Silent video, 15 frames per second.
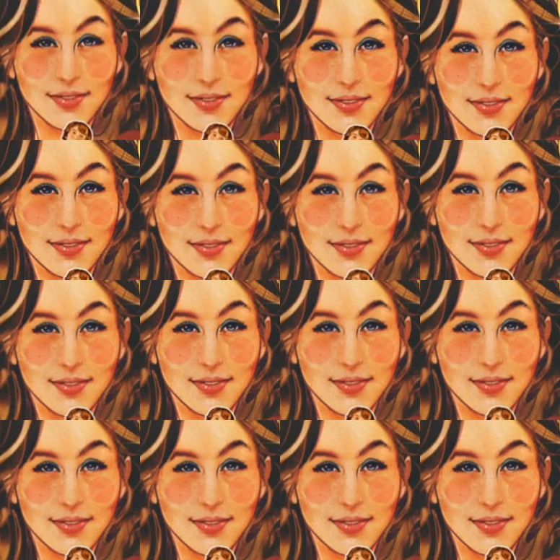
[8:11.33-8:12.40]

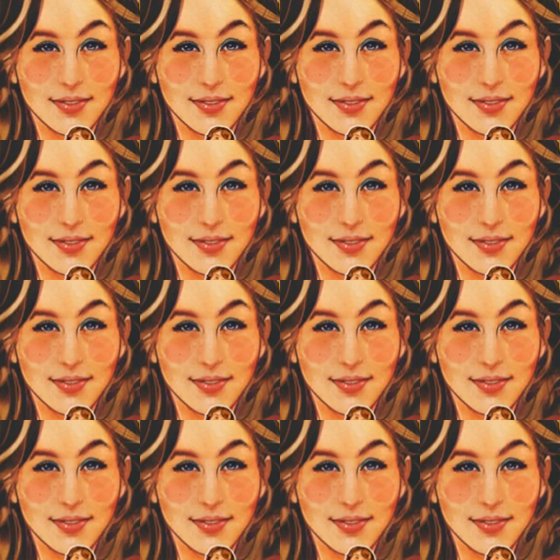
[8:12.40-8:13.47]

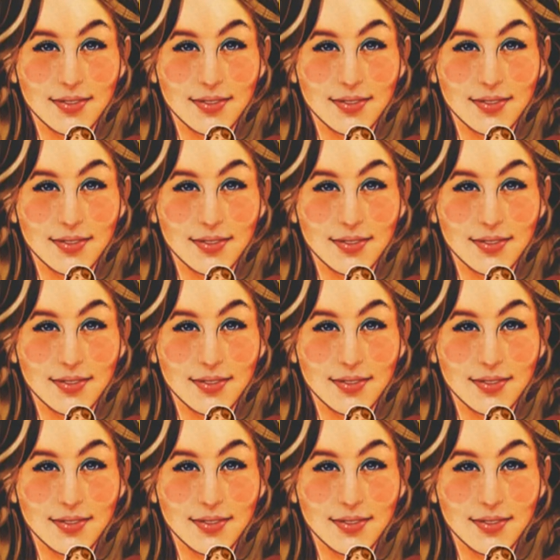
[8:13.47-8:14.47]
(not speaking)